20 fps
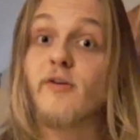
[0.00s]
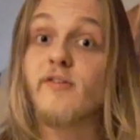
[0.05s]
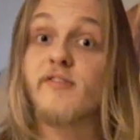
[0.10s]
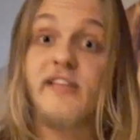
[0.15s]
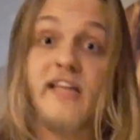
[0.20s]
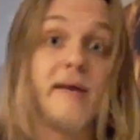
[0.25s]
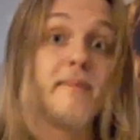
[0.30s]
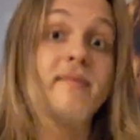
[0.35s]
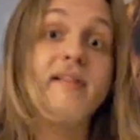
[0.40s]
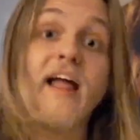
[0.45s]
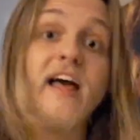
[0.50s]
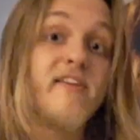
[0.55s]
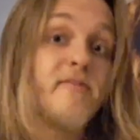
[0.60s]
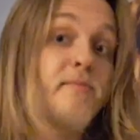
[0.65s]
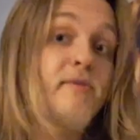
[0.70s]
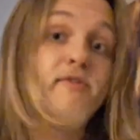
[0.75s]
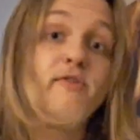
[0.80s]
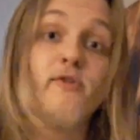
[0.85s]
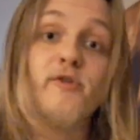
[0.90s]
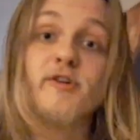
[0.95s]
them live
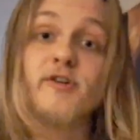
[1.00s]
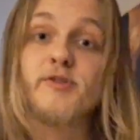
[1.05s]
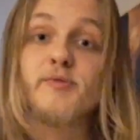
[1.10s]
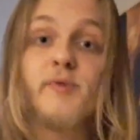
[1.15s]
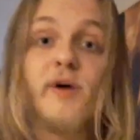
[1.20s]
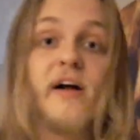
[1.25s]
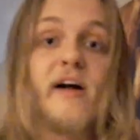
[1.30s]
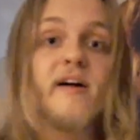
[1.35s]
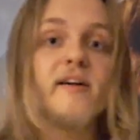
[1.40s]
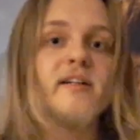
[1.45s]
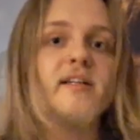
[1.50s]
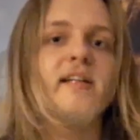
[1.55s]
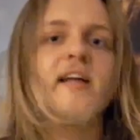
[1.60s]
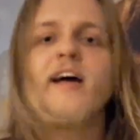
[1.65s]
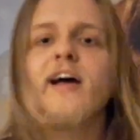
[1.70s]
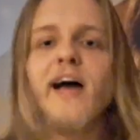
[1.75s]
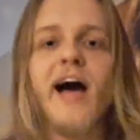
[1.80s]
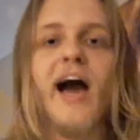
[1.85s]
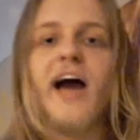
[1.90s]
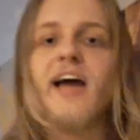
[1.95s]
before as well. And
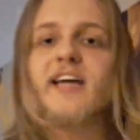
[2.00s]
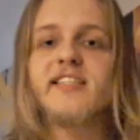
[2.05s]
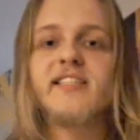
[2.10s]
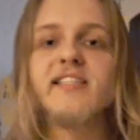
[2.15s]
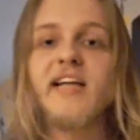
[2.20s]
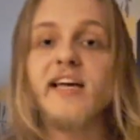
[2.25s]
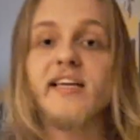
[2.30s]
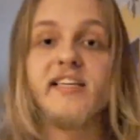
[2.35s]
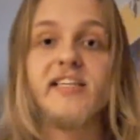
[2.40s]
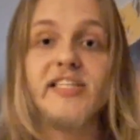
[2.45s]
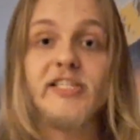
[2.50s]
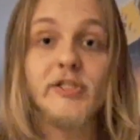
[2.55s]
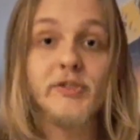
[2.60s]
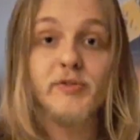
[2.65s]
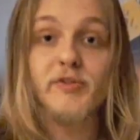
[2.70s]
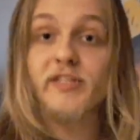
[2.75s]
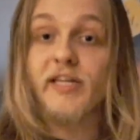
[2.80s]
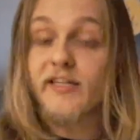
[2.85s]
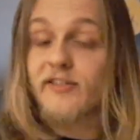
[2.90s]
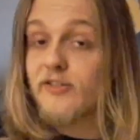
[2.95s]
Ice Nine Kills
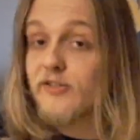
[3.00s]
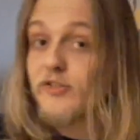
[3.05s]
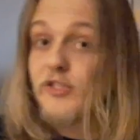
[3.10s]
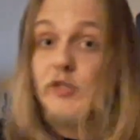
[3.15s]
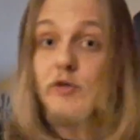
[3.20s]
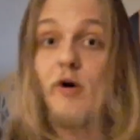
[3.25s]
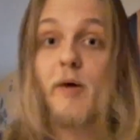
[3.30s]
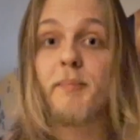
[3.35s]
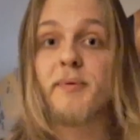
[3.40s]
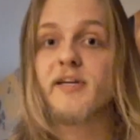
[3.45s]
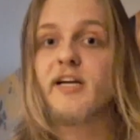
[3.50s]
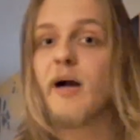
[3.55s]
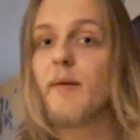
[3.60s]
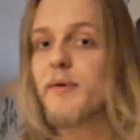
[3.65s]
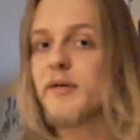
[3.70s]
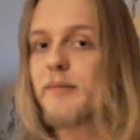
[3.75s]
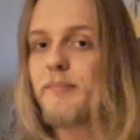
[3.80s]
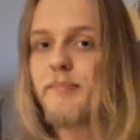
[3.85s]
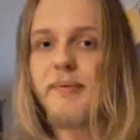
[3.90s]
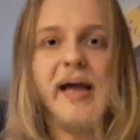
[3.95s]
was like this new up and
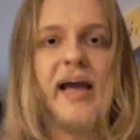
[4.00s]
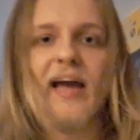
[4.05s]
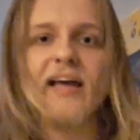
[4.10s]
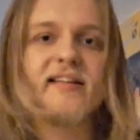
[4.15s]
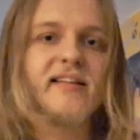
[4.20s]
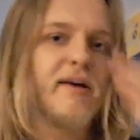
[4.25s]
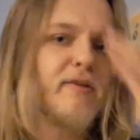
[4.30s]
coming band.